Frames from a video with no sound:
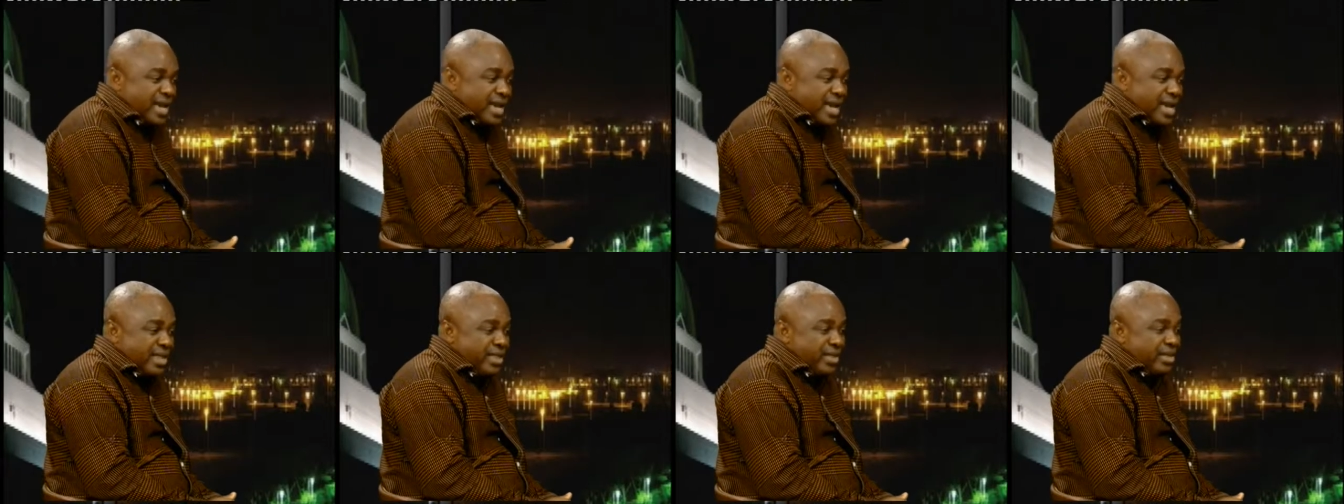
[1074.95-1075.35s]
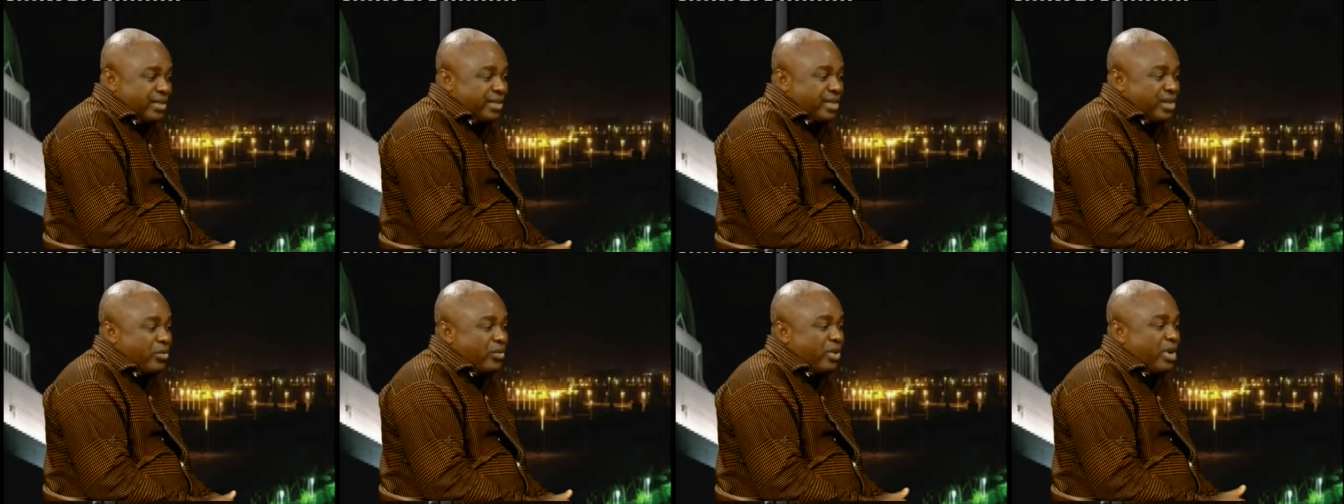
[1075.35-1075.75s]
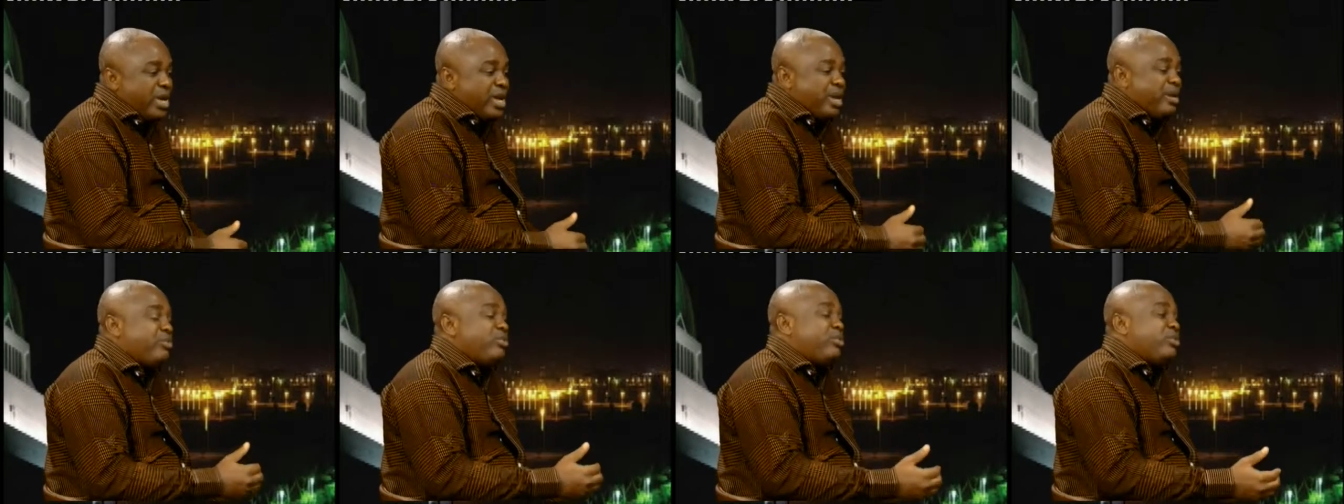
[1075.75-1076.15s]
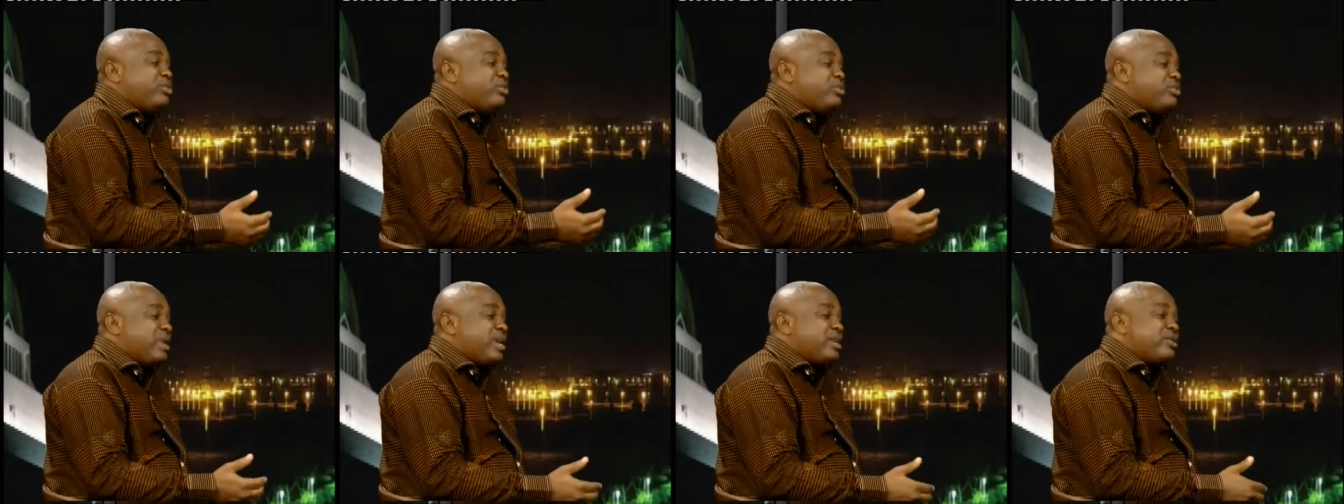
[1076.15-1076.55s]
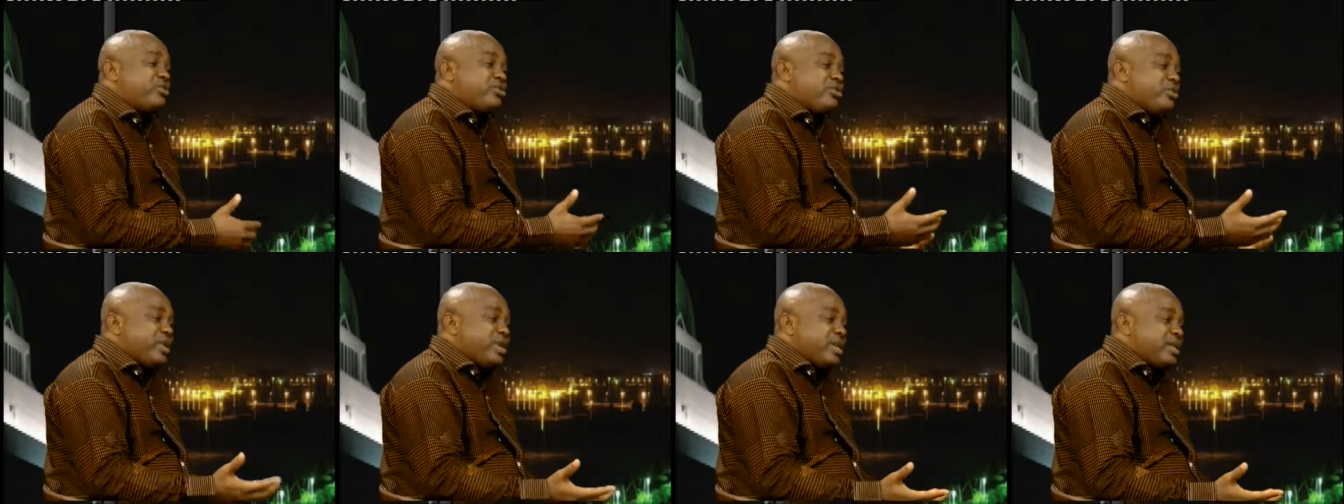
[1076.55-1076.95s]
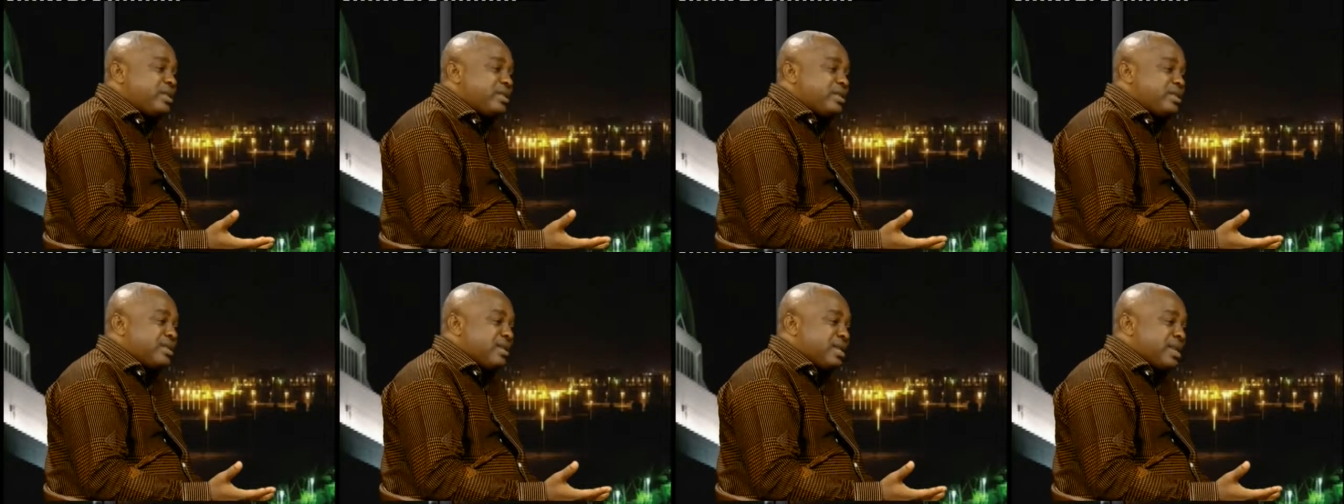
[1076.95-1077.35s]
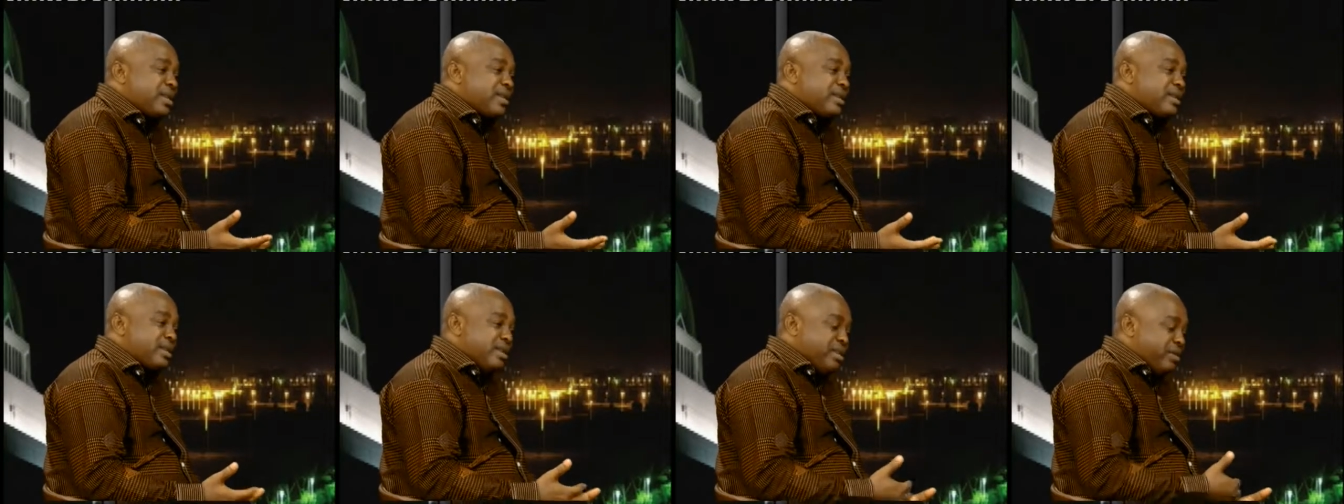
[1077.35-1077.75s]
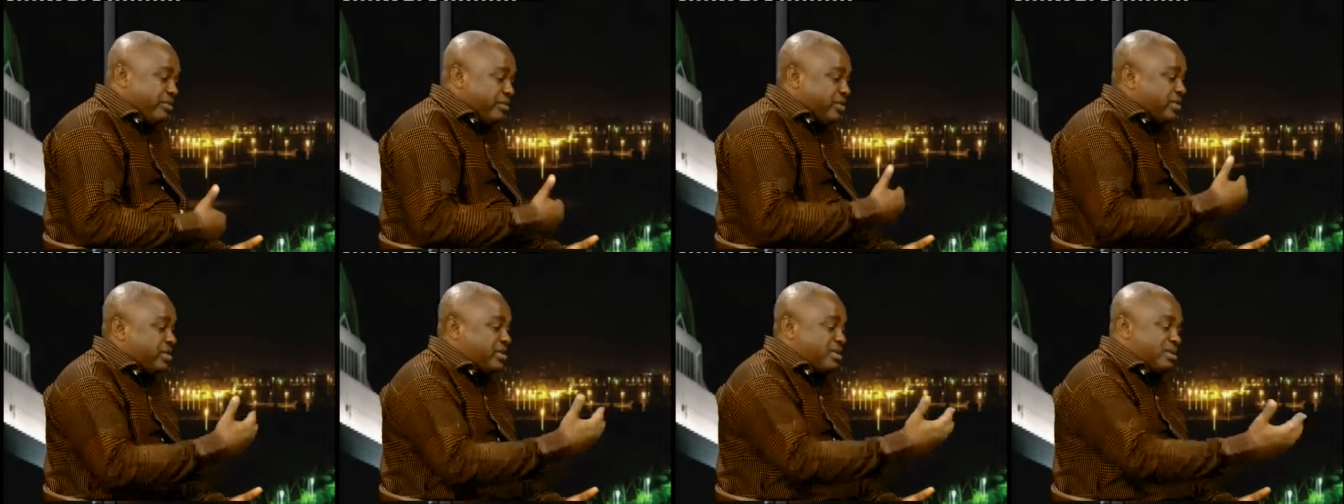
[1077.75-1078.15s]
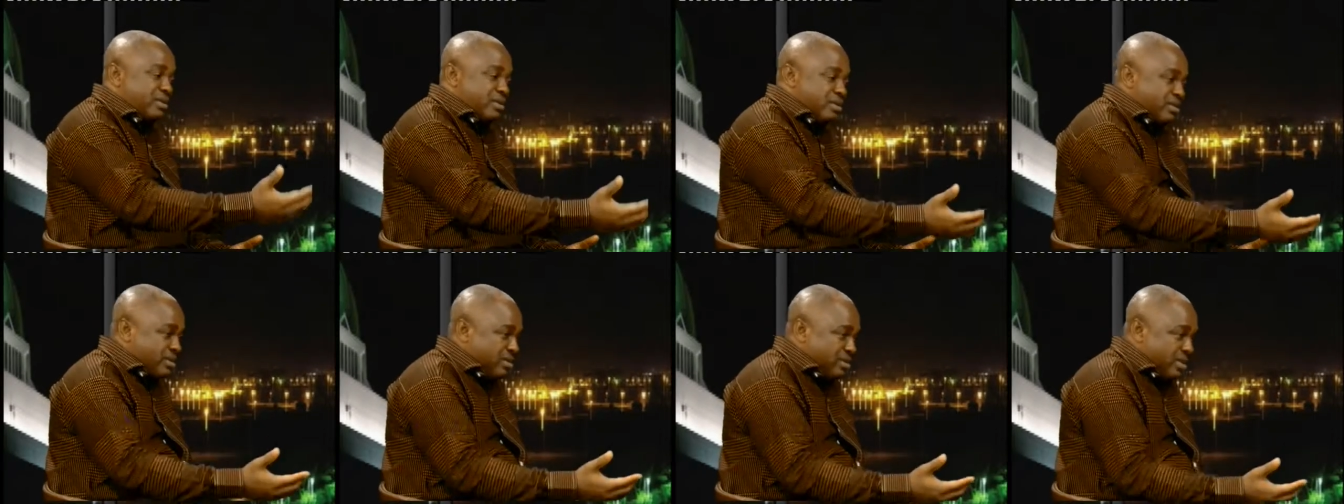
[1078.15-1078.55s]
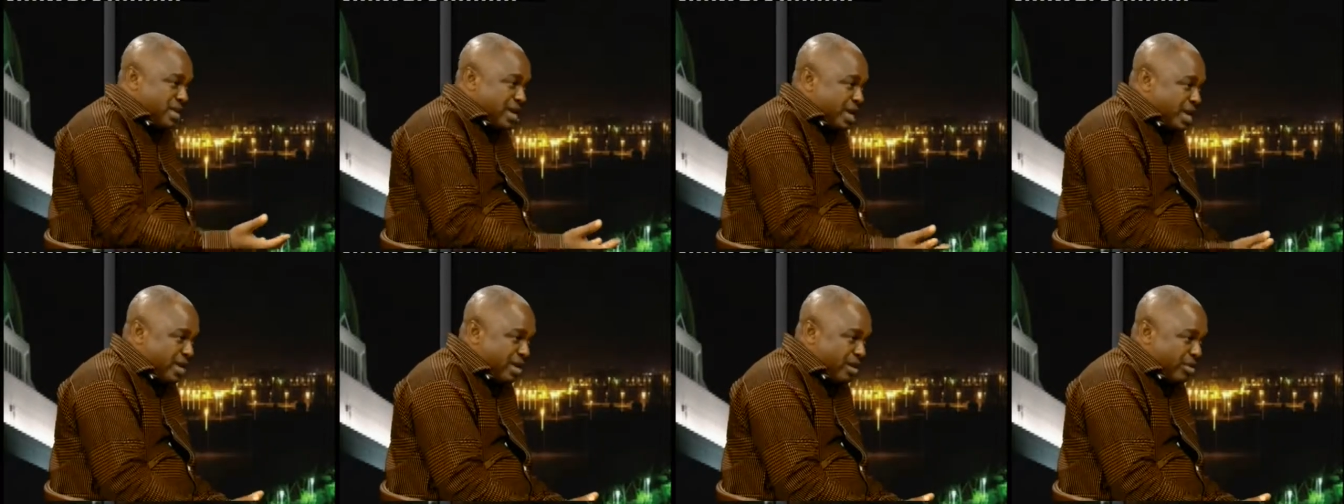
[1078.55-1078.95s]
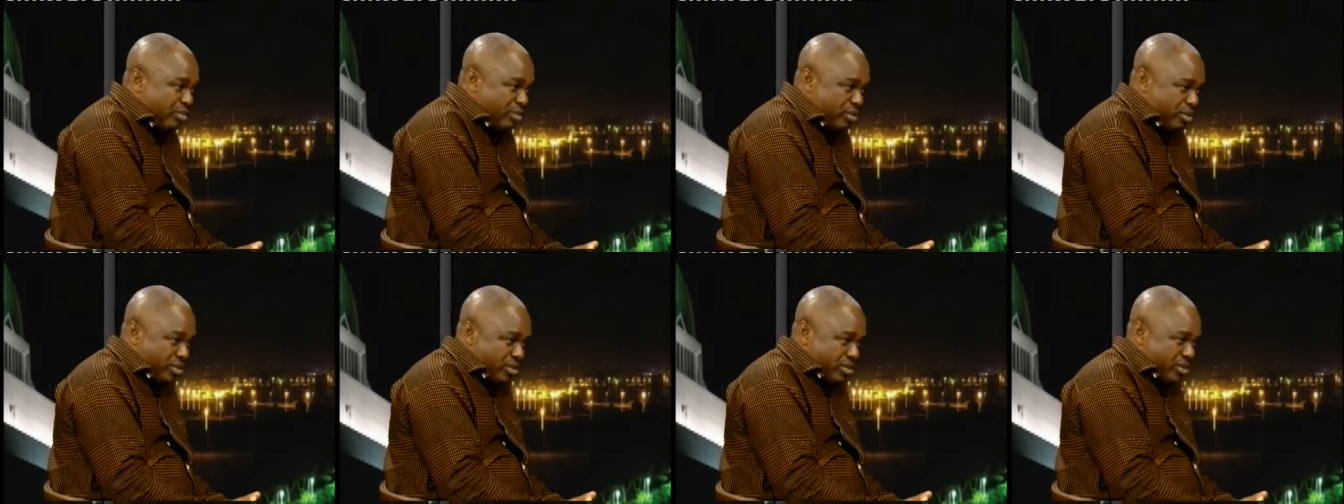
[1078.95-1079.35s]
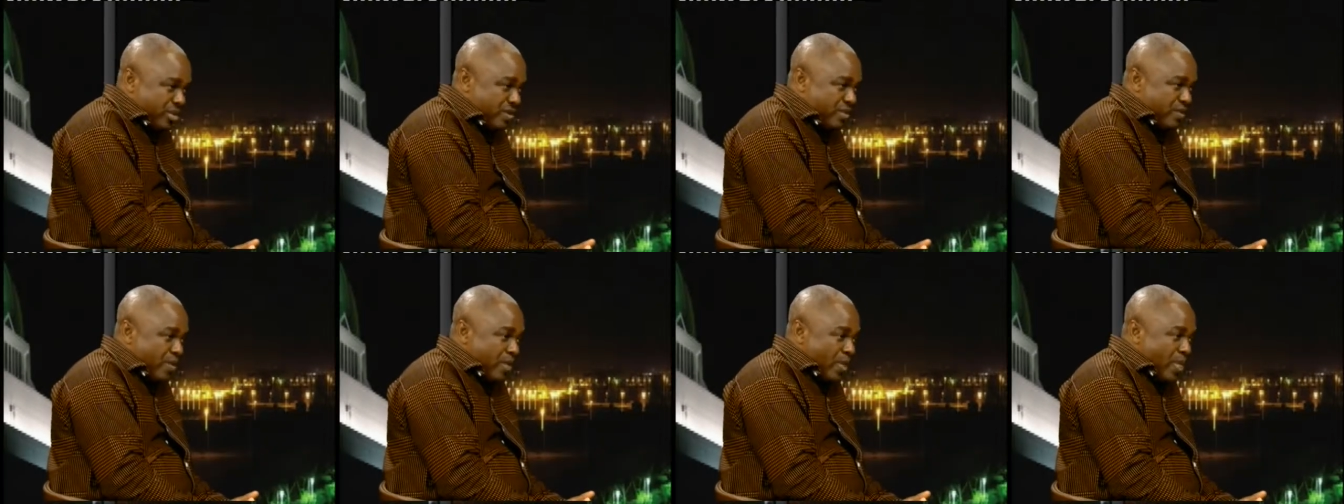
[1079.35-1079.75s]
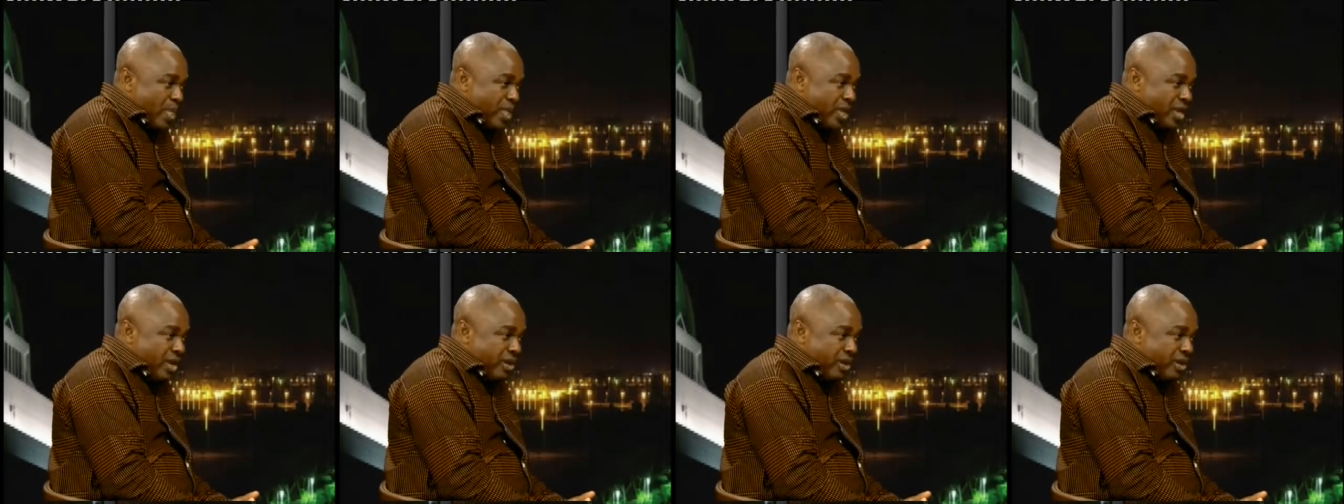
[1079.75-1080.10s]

And they were able to x-ray it and give us their input. In